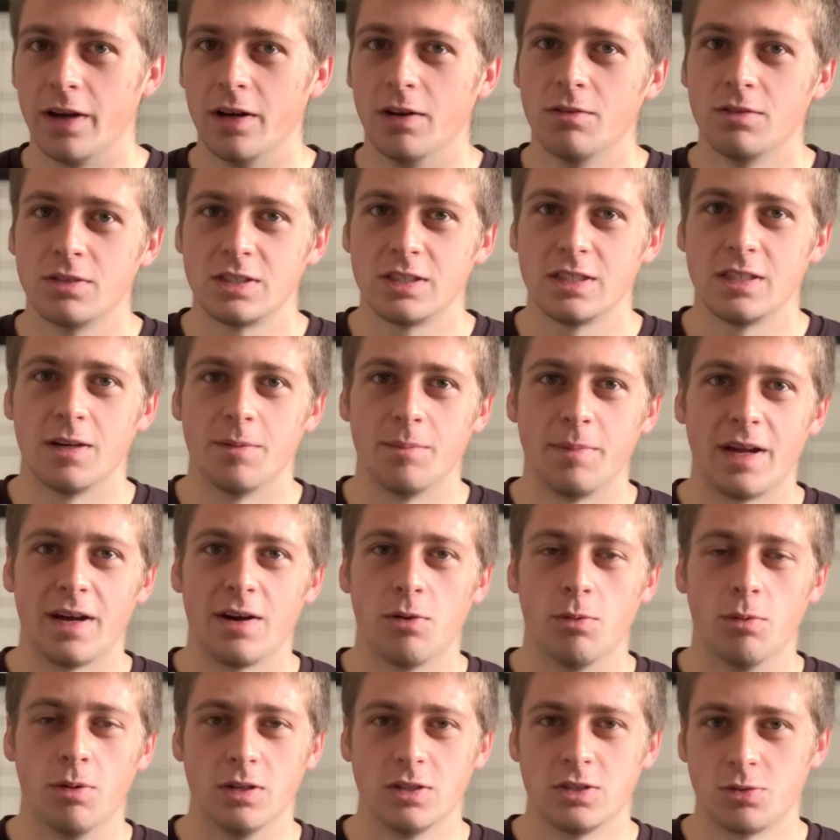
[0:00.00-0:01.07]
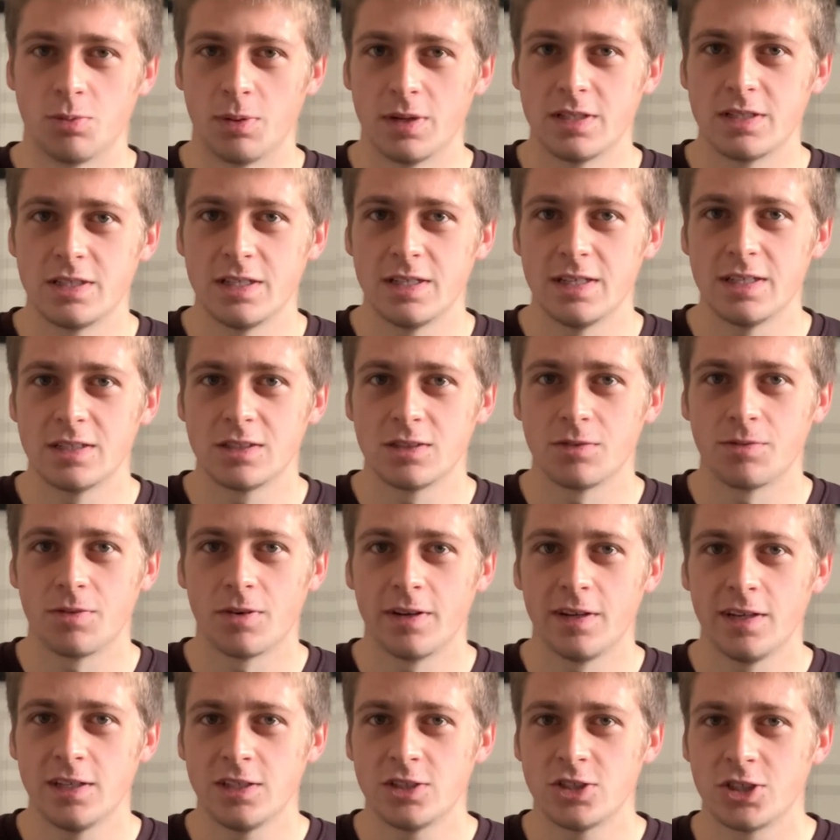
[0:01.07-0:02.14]
And obviously I'm now 20 years of
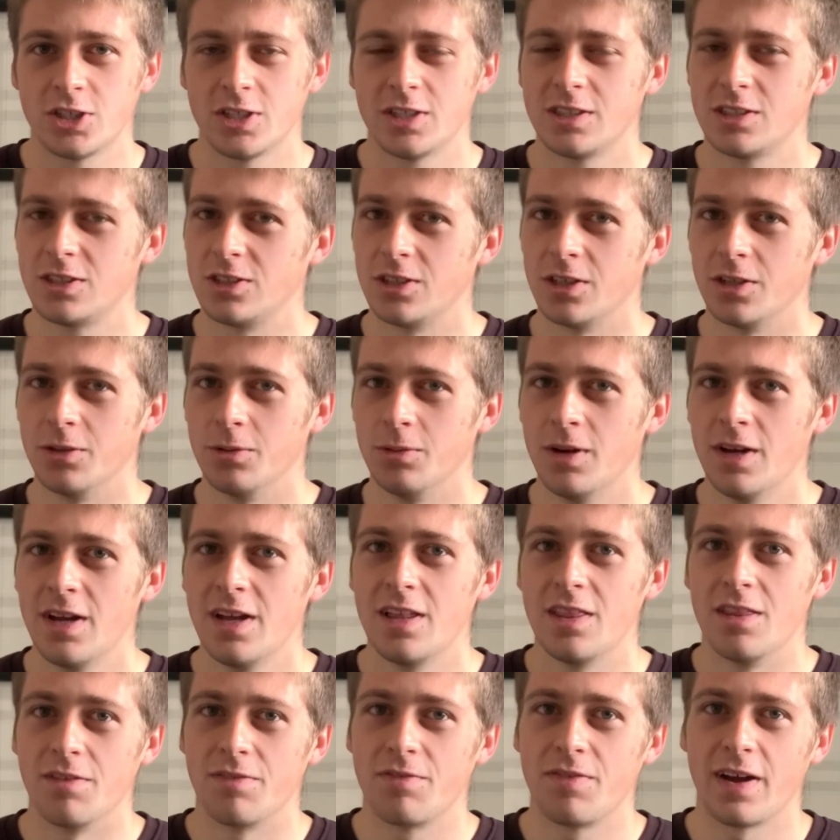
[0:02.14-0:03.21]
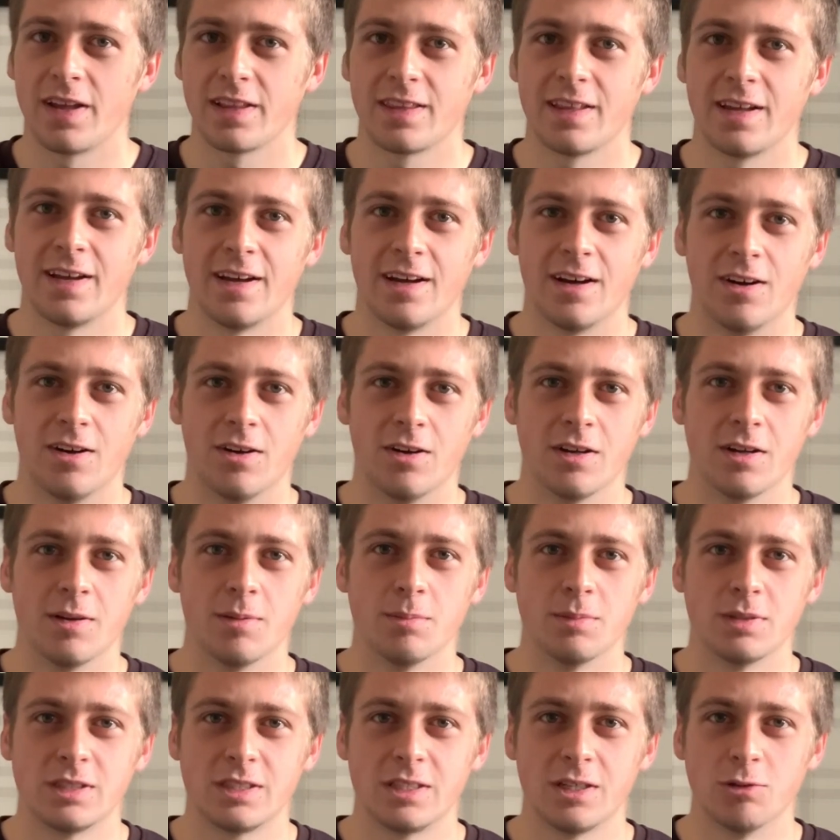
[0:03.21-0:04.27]
age. So the fact that I
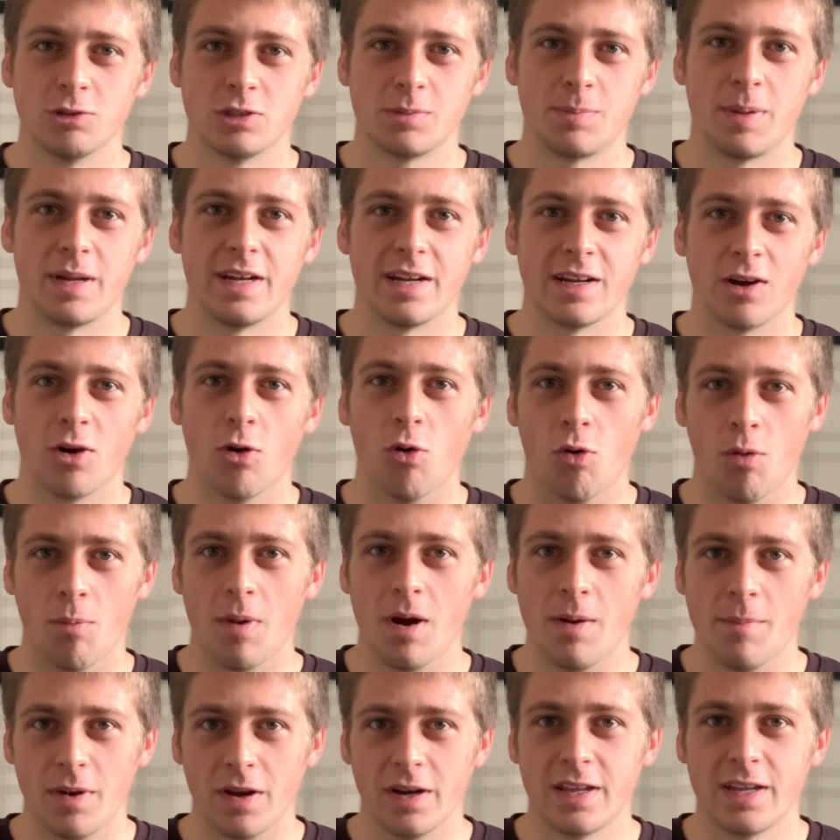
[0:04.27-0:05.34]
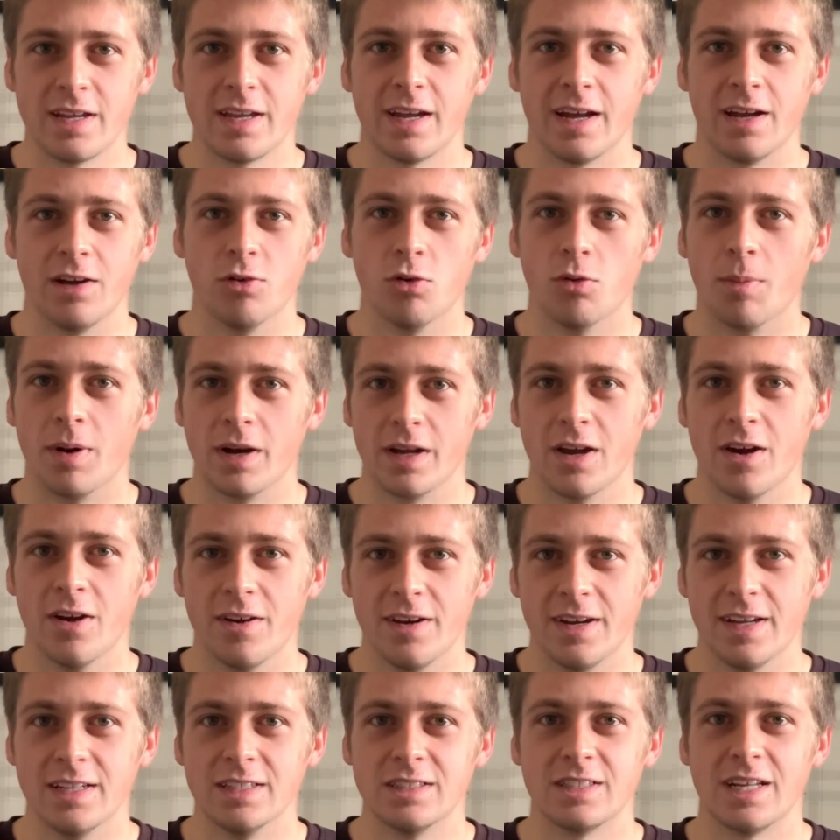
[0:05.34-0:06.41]
am still spending all my money and all my
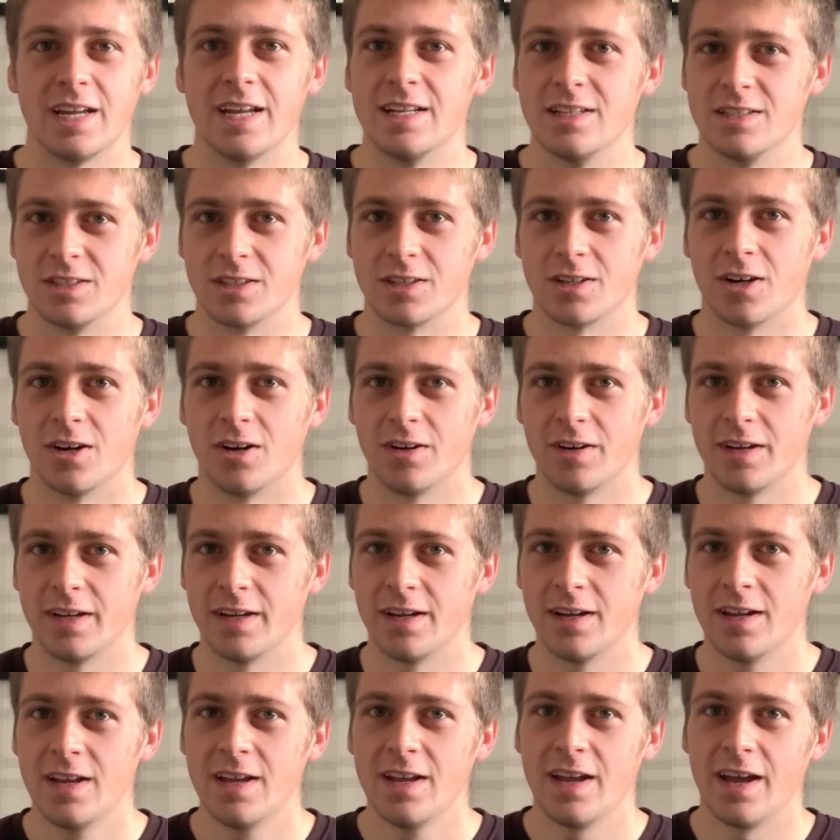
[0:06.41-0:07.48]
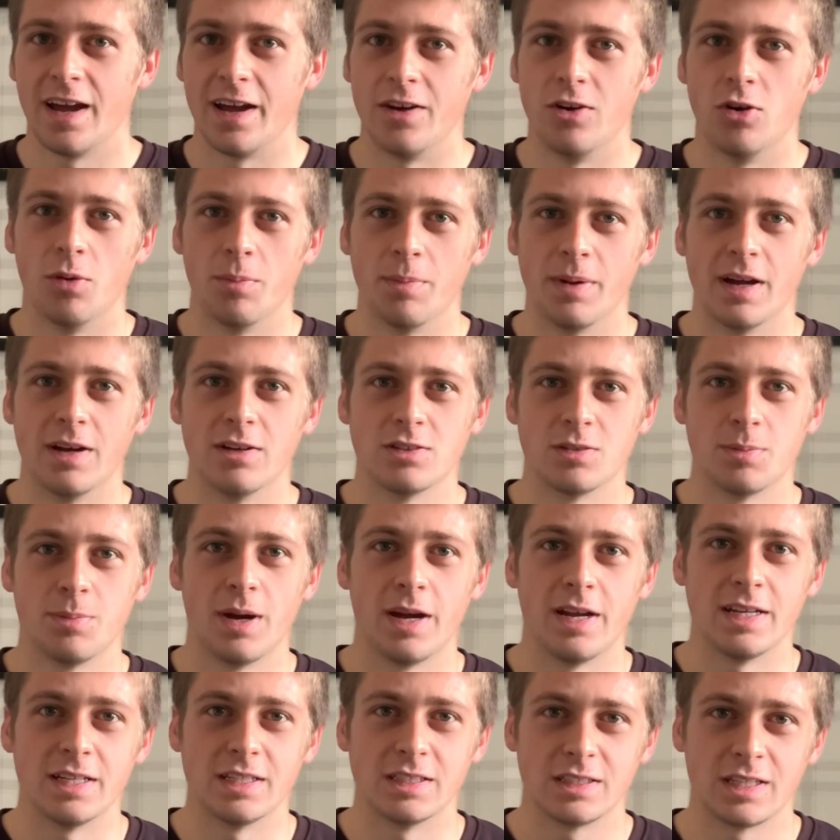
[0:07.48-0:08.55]
earnings into karting and not be able to put
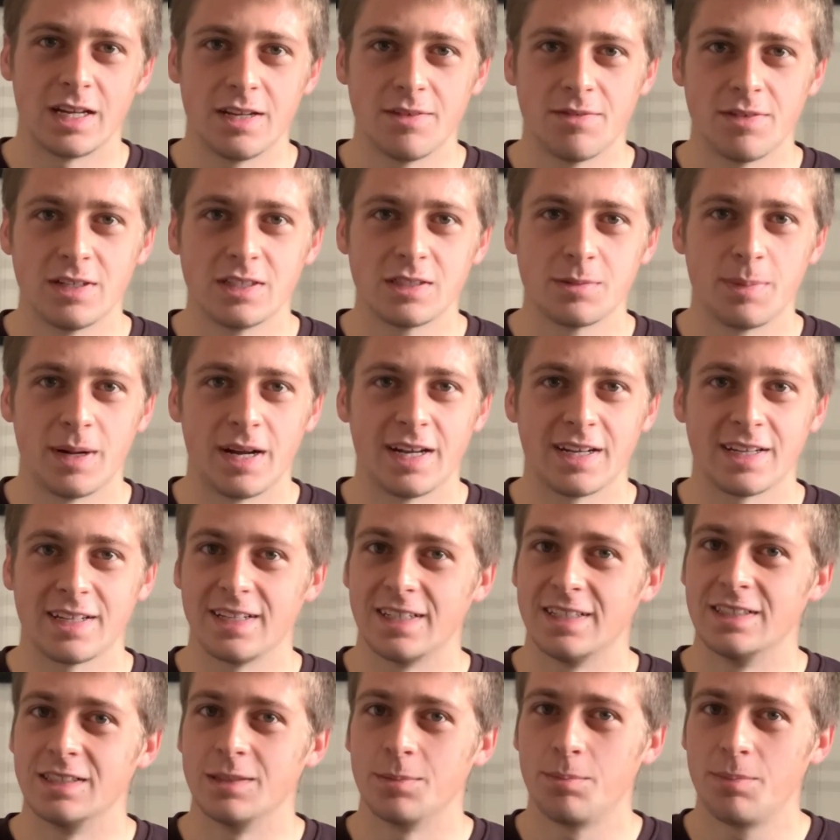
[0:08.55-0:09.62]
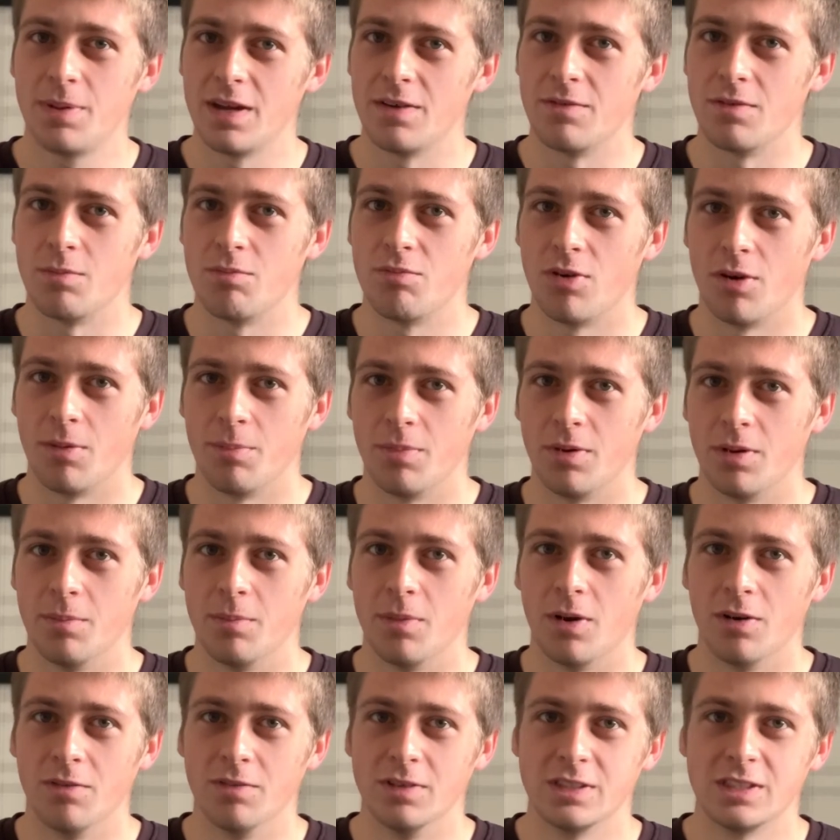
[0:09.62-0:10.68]
any savings back is a bit of a problem.
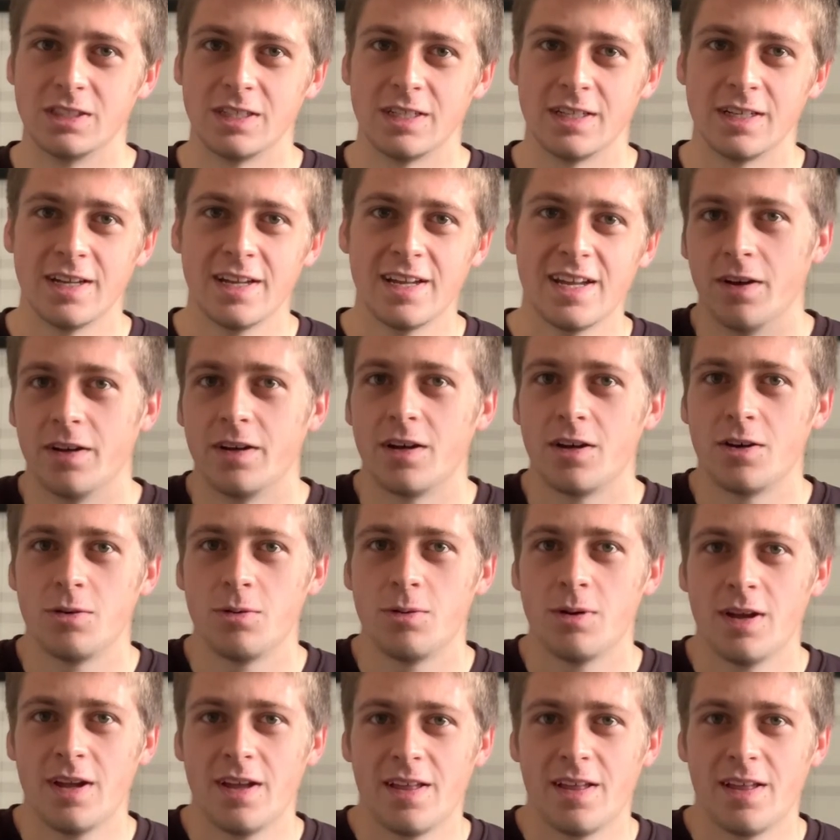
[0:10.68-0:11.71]
Obviously, I know